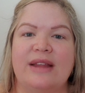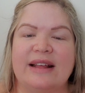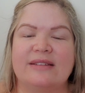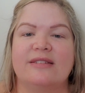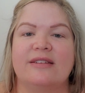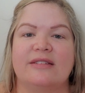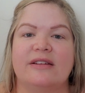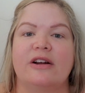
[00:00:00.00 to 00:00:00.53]

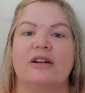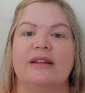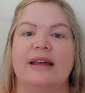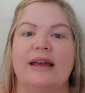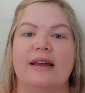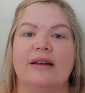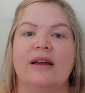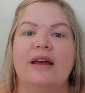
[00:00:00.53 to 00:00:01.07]

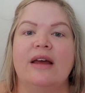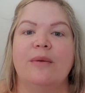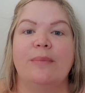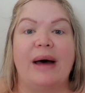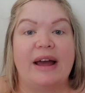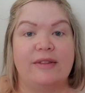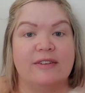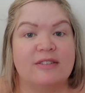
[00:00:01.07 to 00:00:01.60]
necessarily
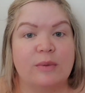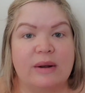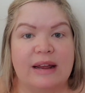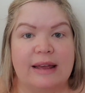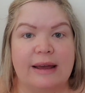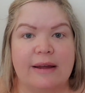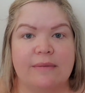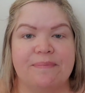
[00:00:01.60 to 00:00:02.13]
buy this one
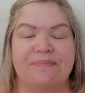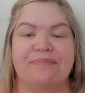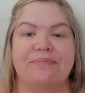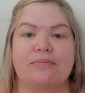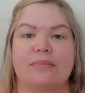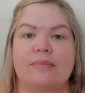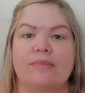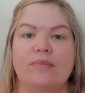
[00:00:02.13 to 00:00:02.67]
again,
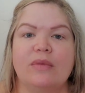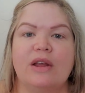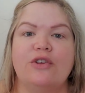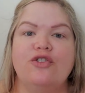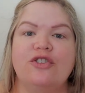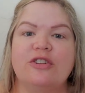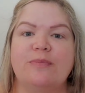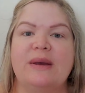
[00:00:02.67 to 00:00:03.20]

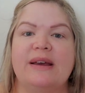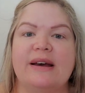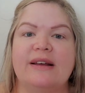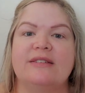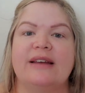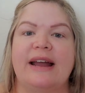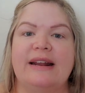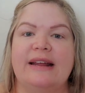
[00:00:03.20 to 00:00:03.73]
just
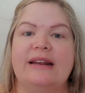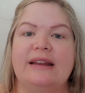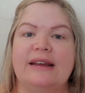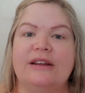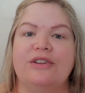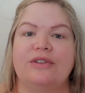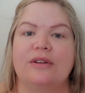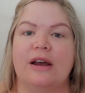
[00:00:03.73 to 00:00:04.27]
because I didn't
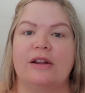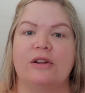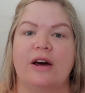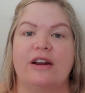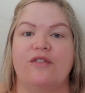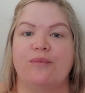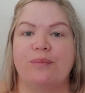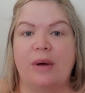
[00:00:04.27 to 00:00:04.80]
get a
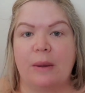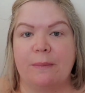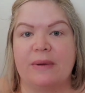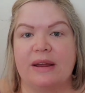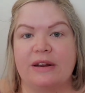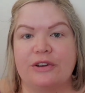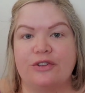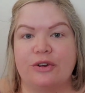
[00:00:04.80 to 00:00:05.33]
lot of
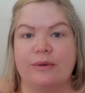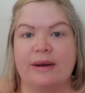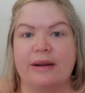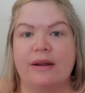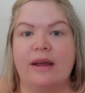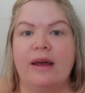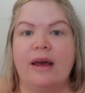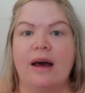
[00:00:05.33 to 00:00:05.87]
pumpkin to it.
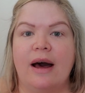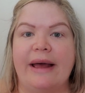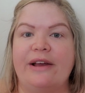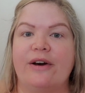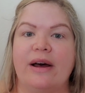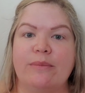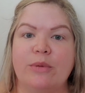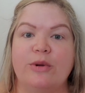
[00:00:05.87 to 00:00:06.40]
I
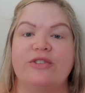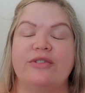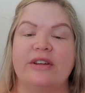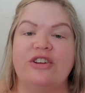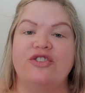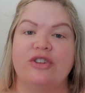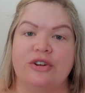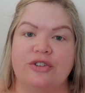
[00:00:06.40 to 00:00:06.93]
got
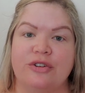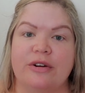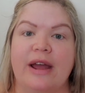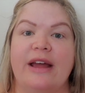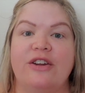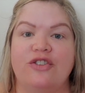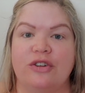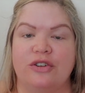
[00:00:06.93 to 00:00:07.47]
mostly ginger
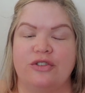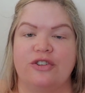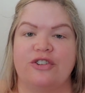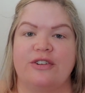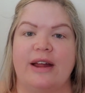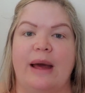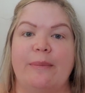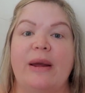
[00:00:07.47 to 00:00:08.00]
and ginger
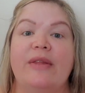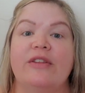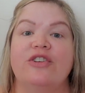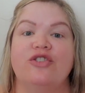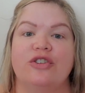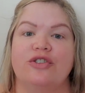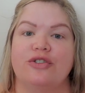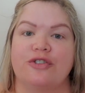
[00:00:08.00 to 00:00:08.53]
snap and the
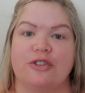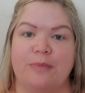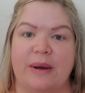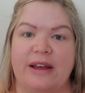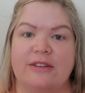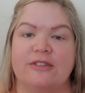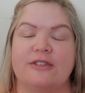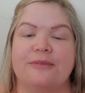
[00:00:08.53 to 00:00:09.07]
ginger
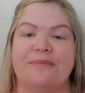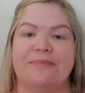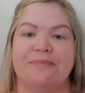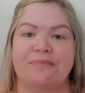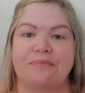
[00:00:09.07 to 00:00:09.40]
spice